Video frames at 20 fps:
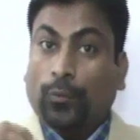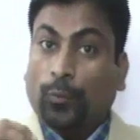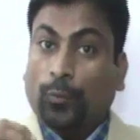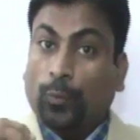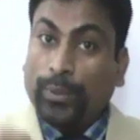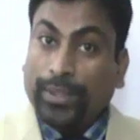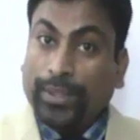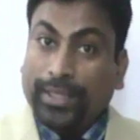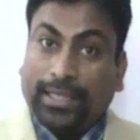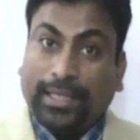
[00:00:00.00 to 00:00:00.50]

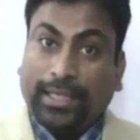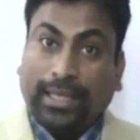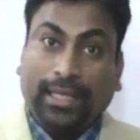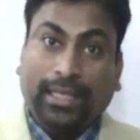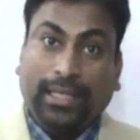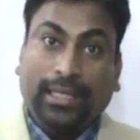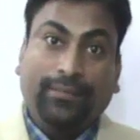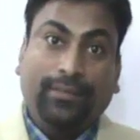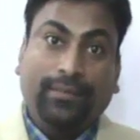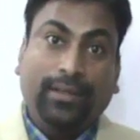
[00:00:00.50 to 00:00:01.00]
We
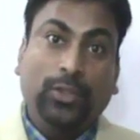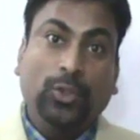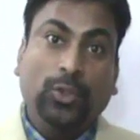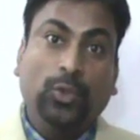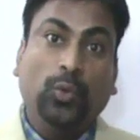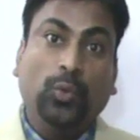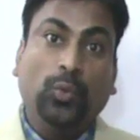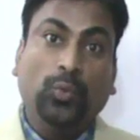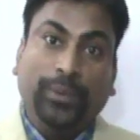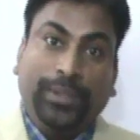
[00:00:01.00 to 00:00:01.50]
can even
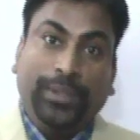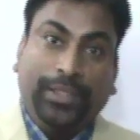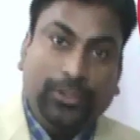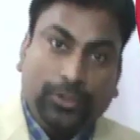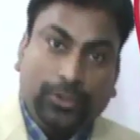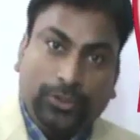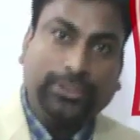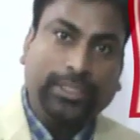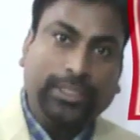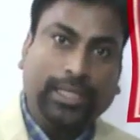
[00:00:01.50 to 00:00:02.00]
do
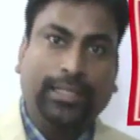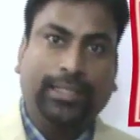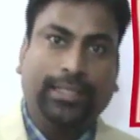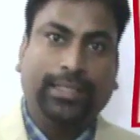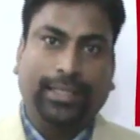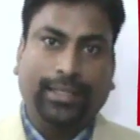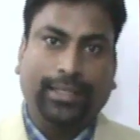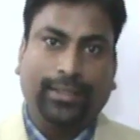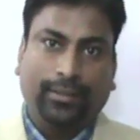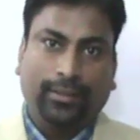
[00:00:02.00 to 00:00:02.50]
video
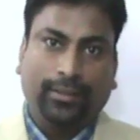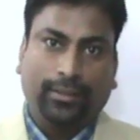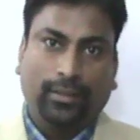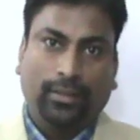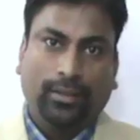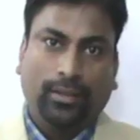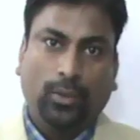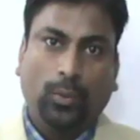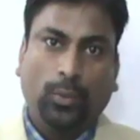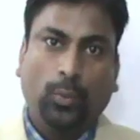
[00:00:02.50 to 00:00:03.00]
chatting
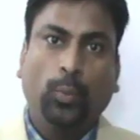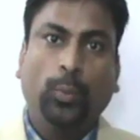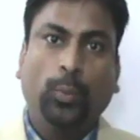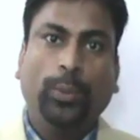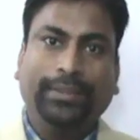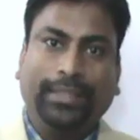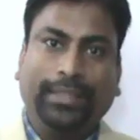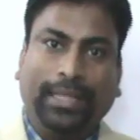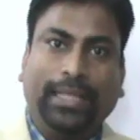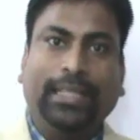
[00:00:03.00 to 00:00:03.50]

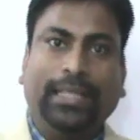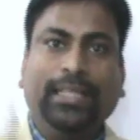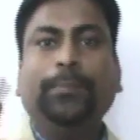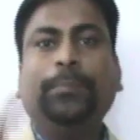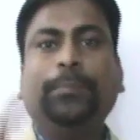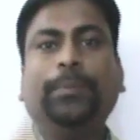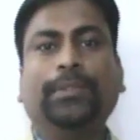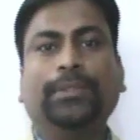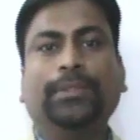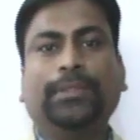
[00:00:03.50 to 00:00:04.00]
with any
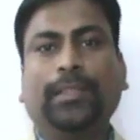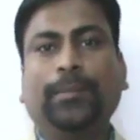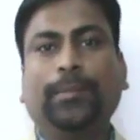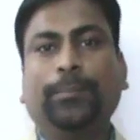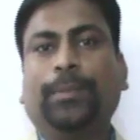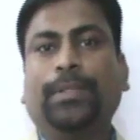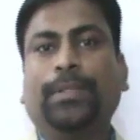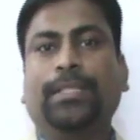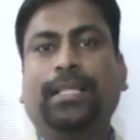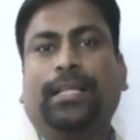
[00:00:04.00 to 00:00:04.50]
person
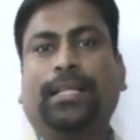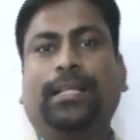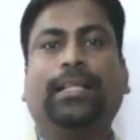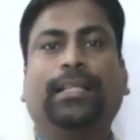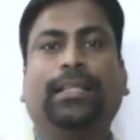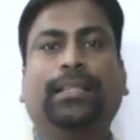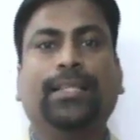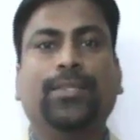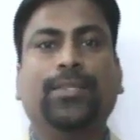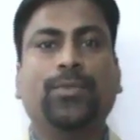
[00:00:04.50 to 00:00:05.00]
present
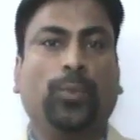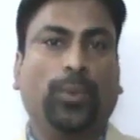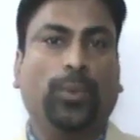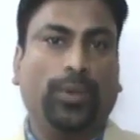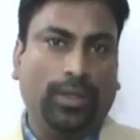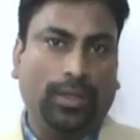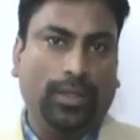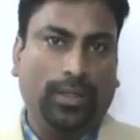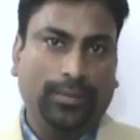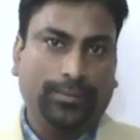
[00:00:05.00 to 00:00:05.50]
in this
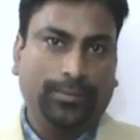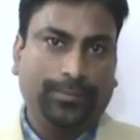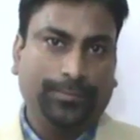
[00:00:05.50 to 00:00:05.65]
world.